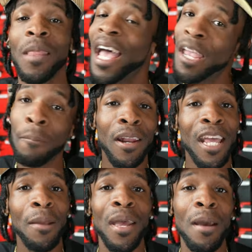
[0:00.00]
I ain't
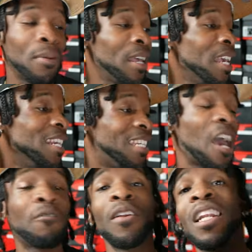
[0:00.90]
playing, man, but
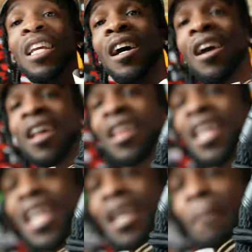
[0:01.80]
definitely a
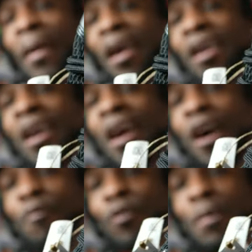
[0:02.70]
clean pair
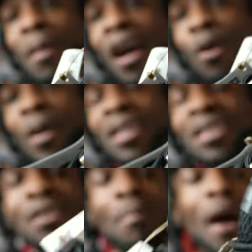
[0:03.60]
of Reebok
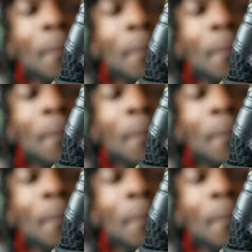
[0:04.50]
questions, in my